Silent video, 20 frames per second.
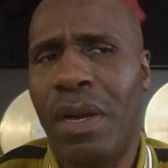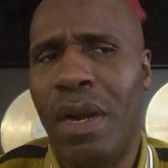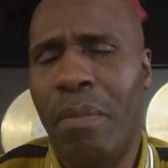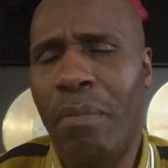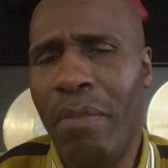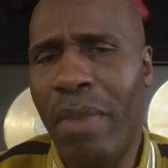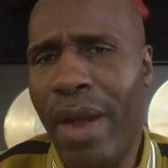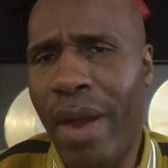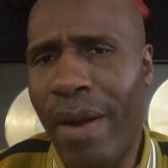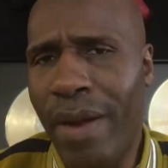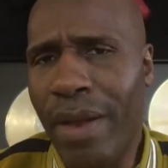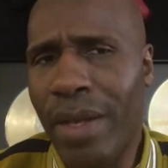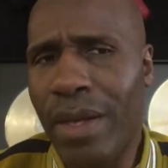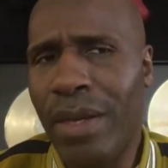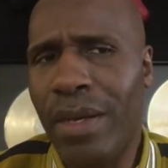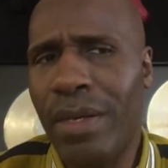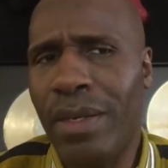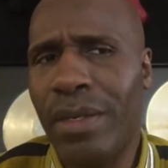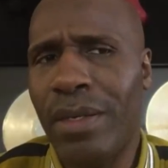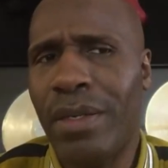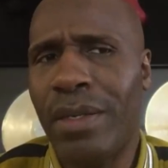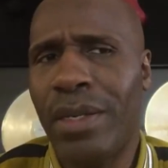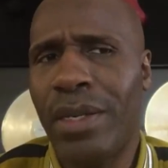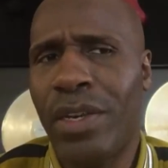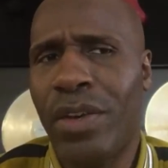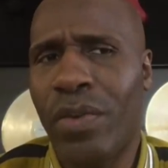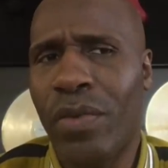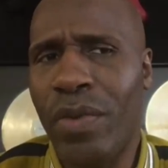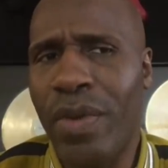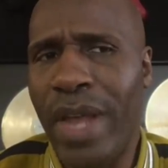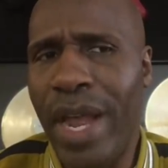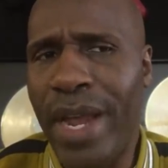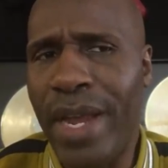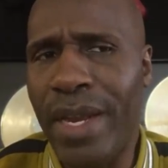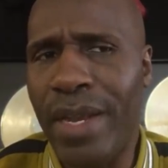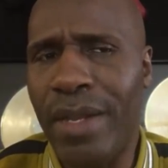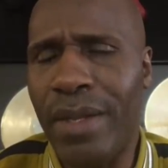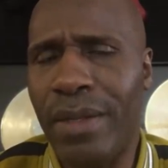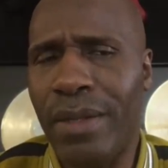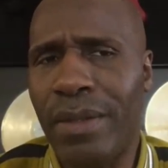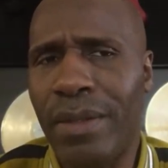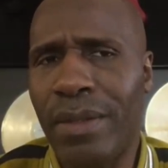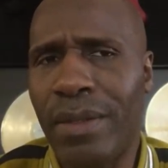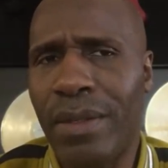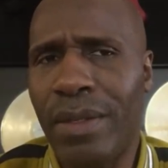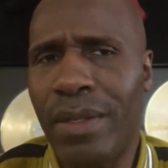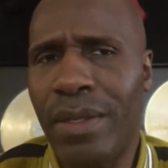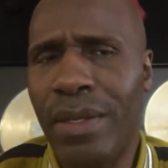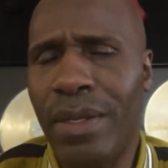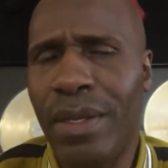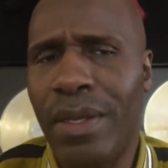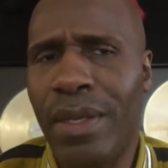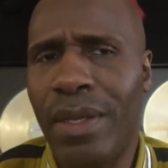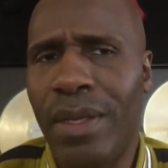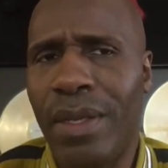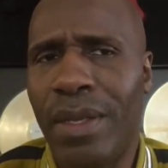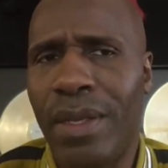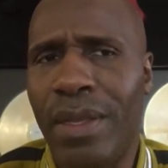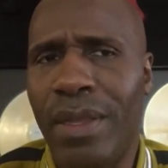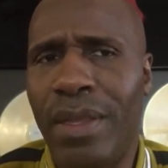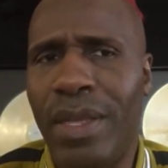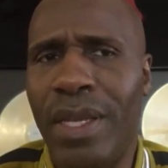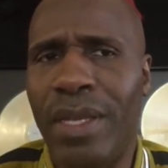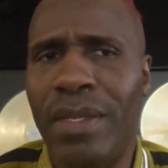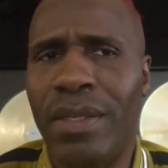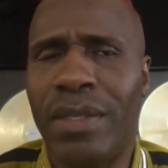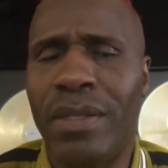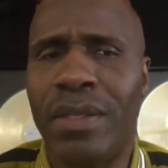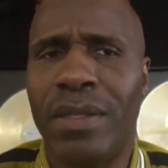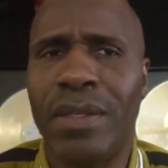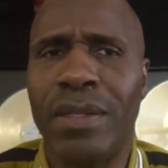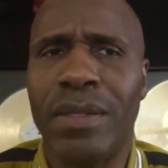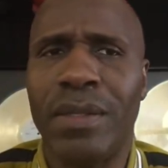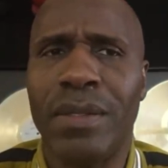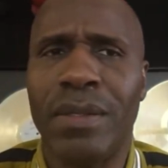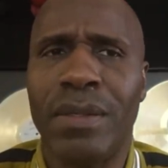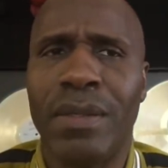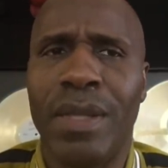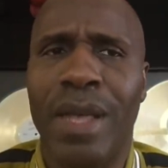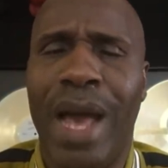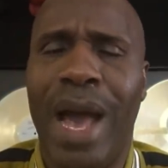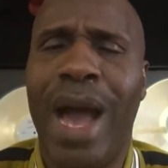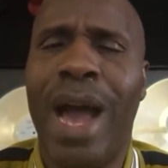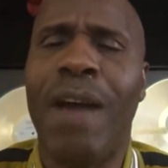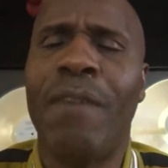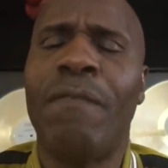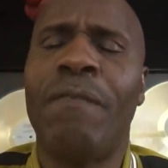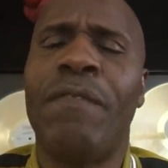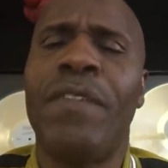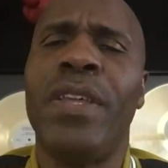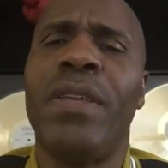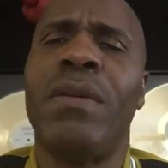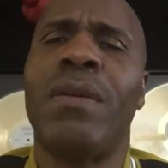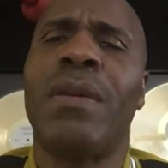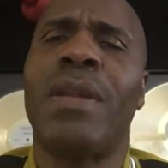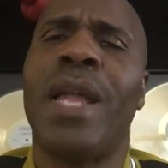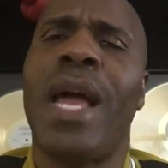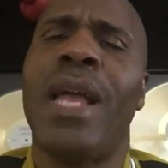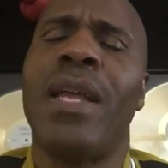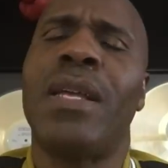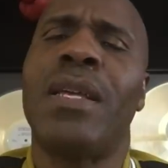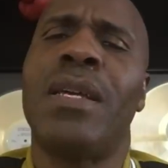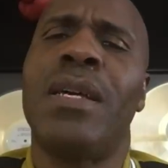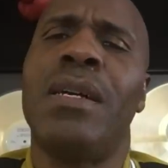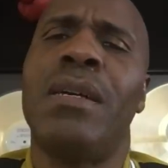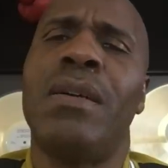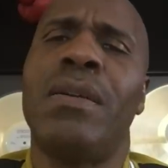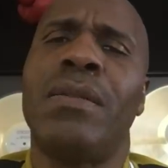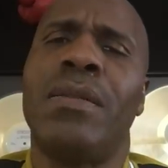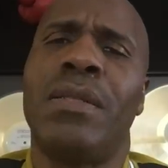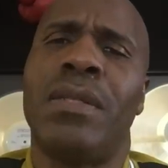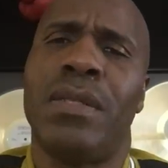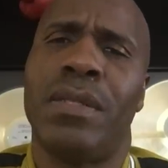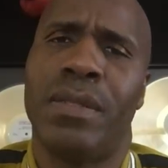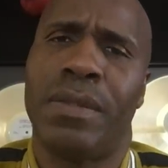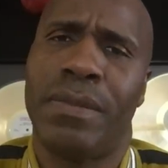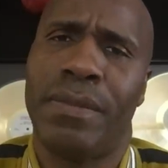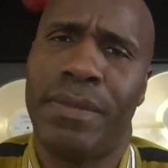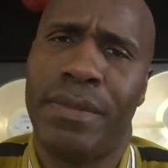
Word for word: America created this I feel like culture.